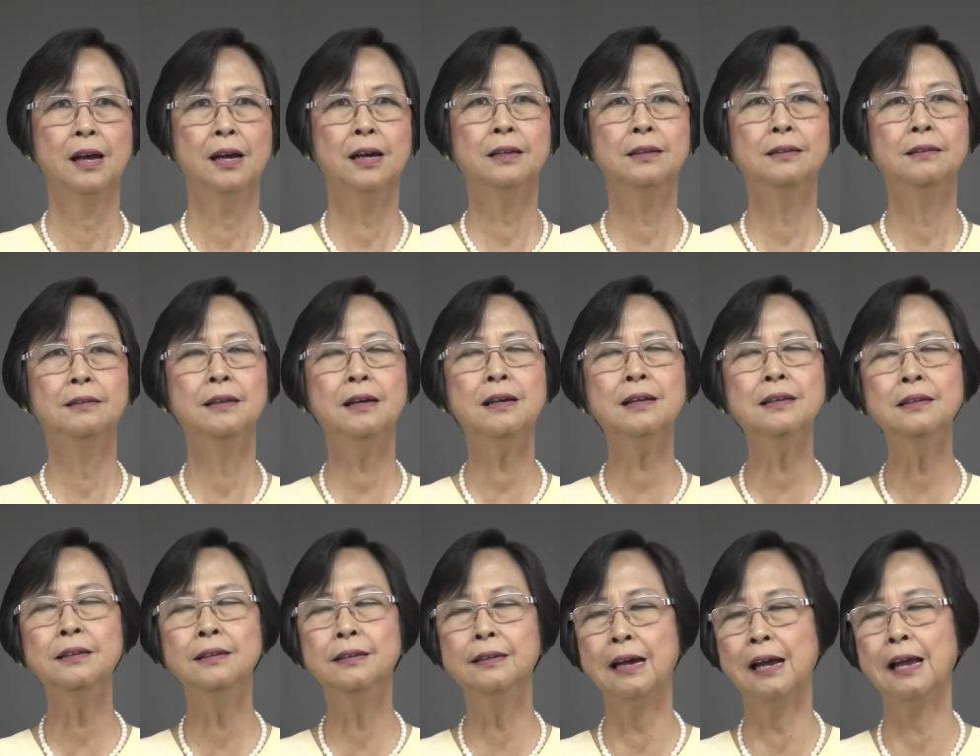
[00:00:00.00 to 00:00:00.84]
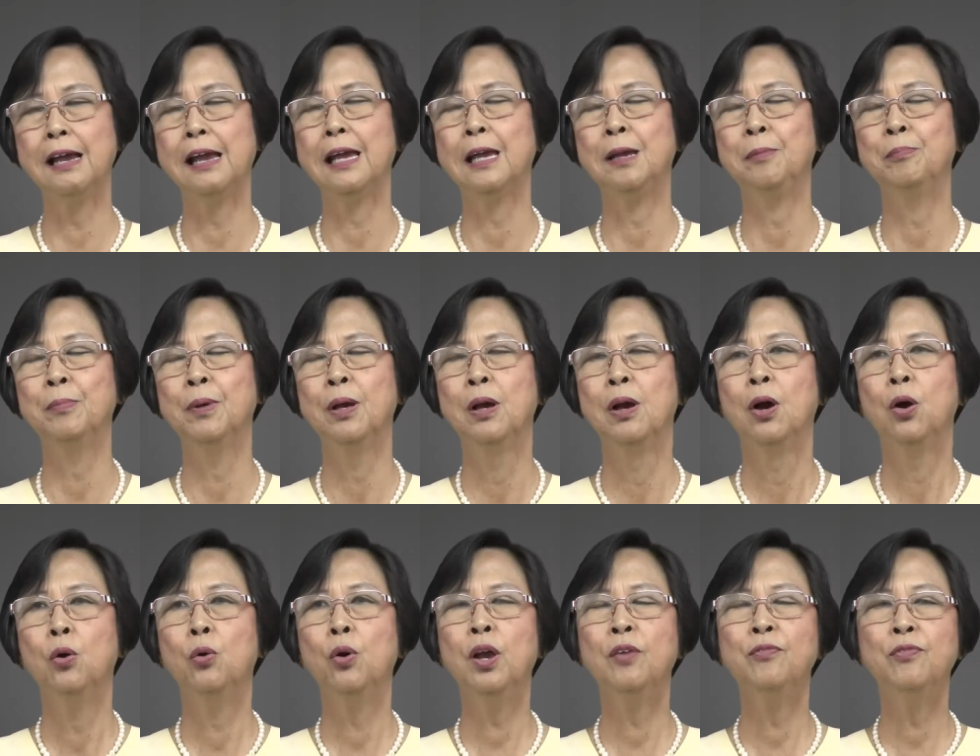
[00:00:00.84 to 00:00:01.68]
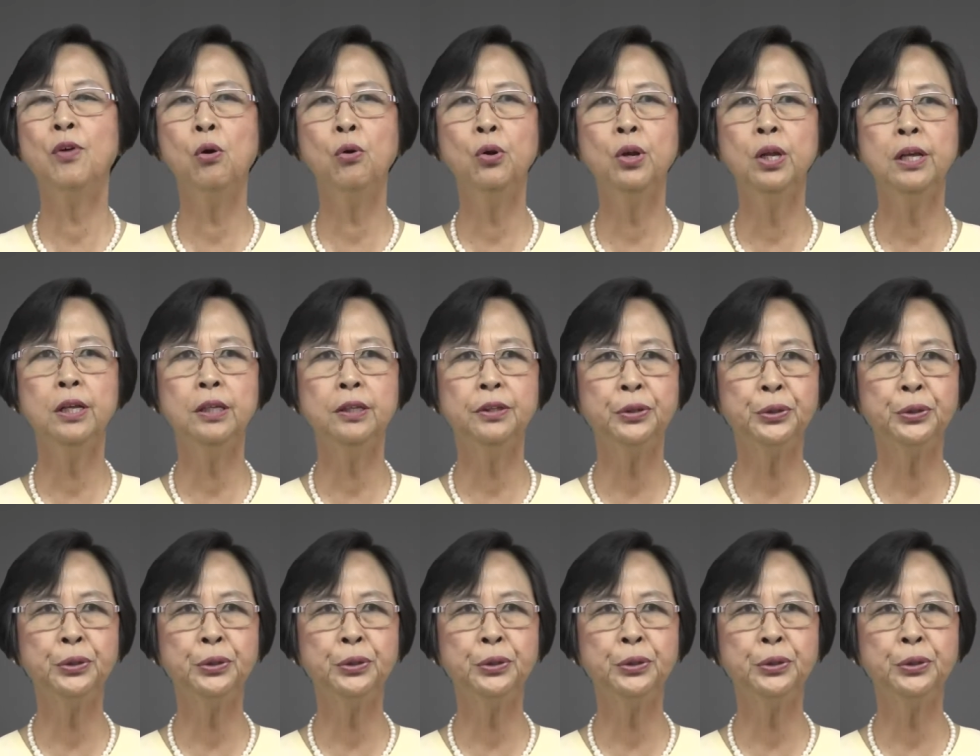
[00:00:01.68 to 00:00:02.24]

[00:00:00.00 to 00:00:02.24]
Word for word: At that time, we have only